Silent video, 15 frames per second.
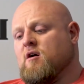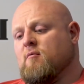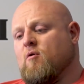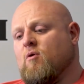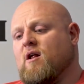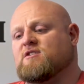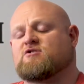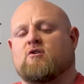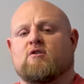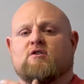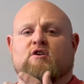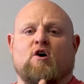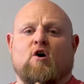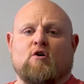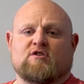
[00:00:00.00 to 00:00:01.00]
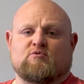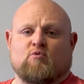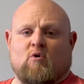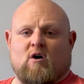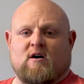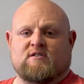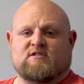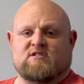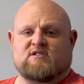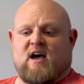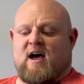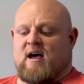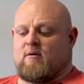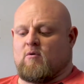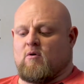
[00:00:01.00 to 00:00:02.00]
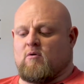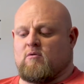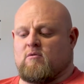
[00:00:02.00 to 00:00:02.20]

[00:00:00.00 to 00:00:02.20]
But what I started to notice was that